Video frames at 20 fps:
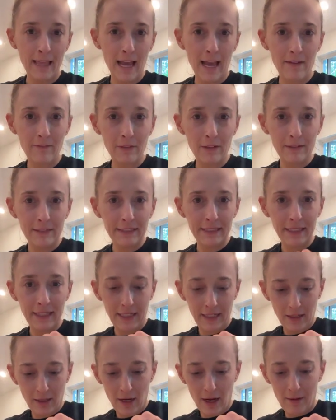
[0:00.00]
Have you
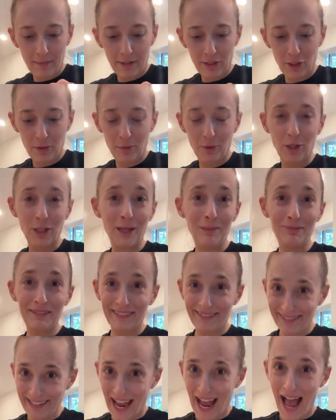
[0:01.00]
seen Gabi do pull-ups?
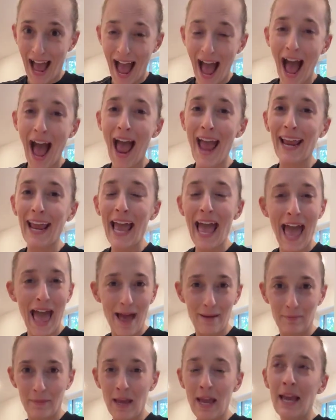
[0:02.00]
Yeah, I
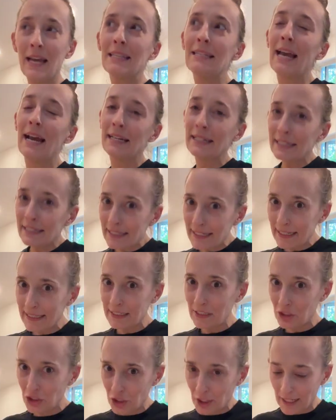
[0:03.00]
am. Technically,
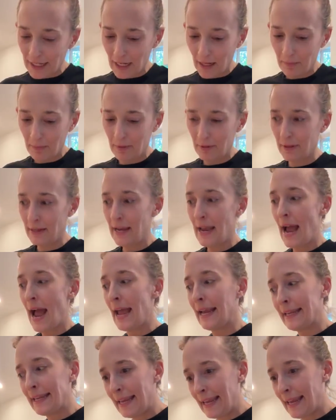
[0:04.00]
it's a chin-up.
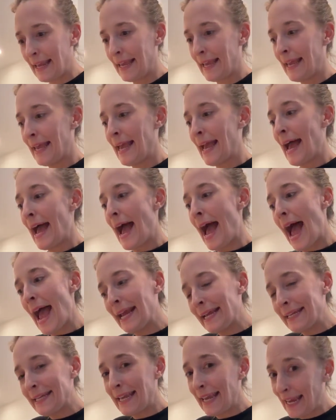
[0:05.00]
I
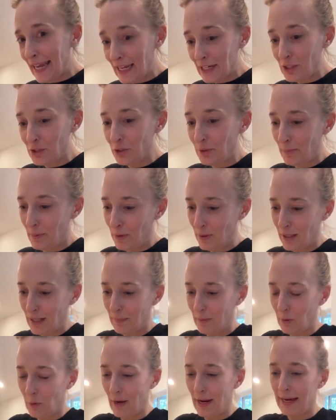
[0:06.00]
can't do a
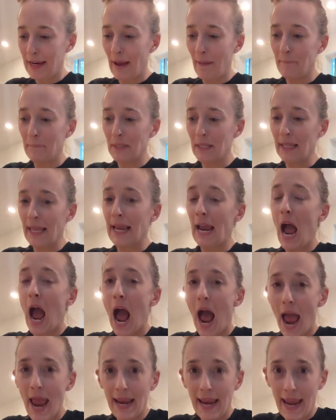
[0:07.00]
pull-up quite yet, but like
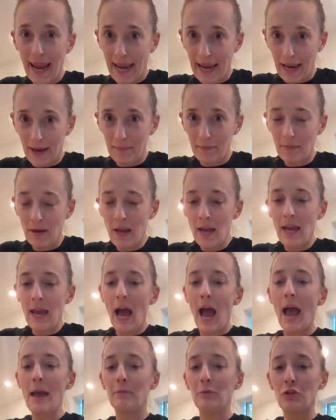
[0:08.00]

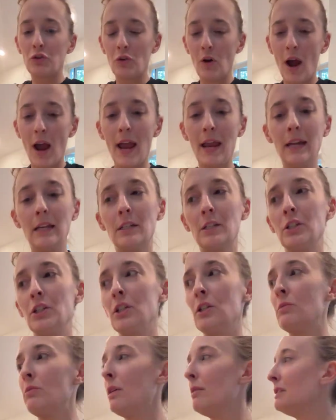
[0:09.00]
I'm trying to
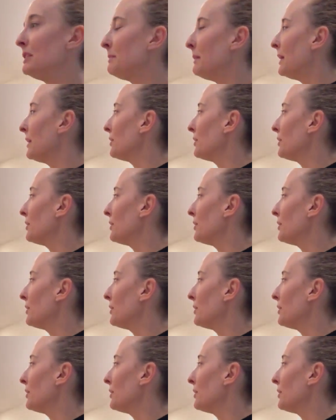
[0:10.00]
do, what was